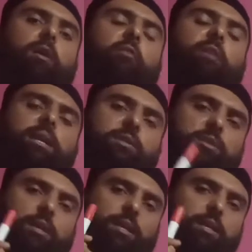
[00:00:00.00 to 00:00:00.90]
when it
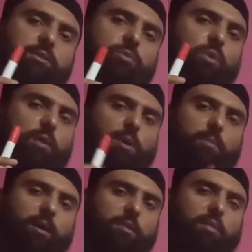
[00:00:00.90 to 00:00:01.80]
reaches to our
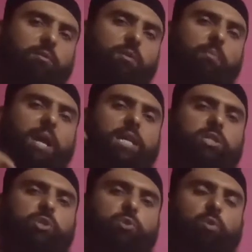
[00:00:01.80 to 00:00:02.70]
body system, it
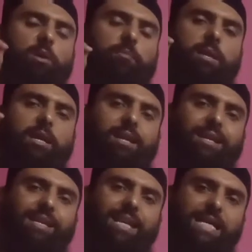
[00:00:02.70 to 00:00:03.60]
should be
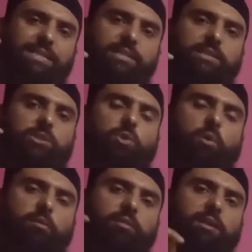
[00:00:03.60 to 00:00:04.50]
less
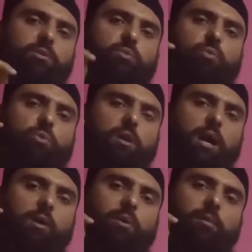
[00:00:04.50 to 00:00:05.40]
toxic to
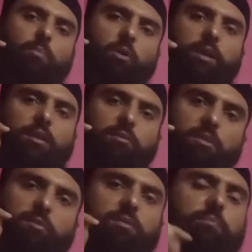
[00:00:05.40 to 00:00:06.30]
our body
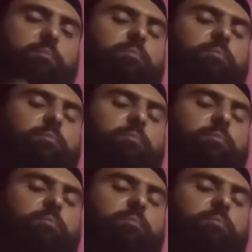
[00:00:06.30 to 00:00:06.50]
system.